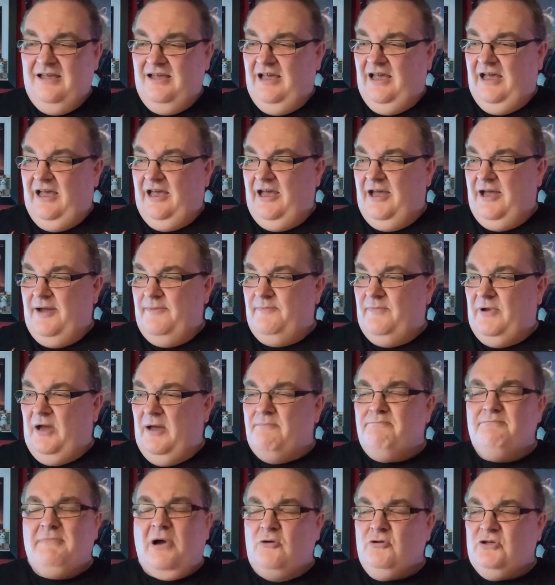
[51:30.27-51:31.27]
Um,
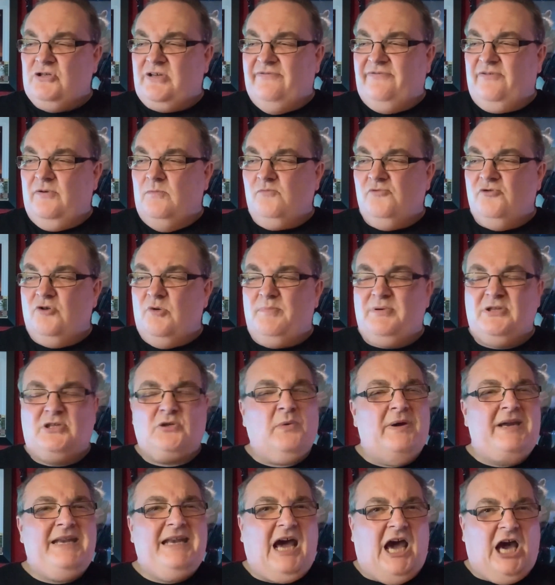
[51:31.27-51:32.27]
and most of them were
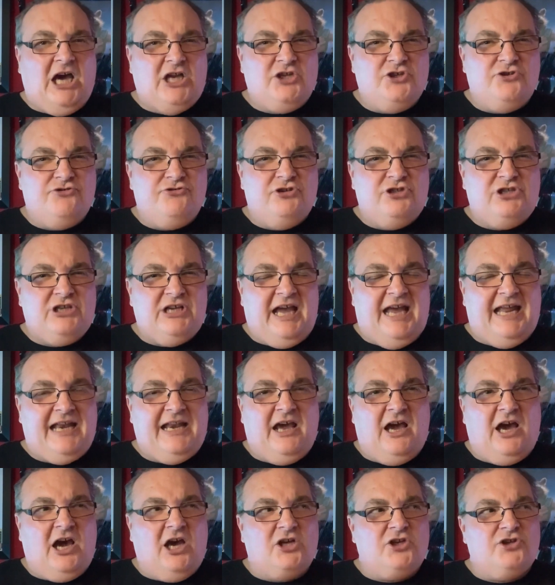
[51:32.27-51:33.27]
between 100 and
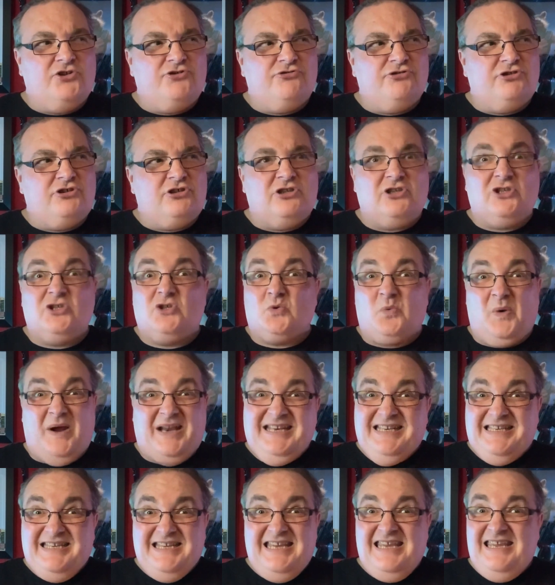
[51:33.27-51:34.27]

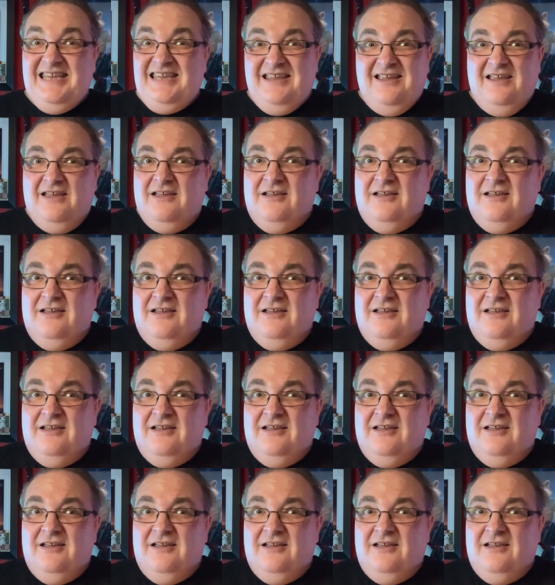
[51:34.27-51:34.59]
120.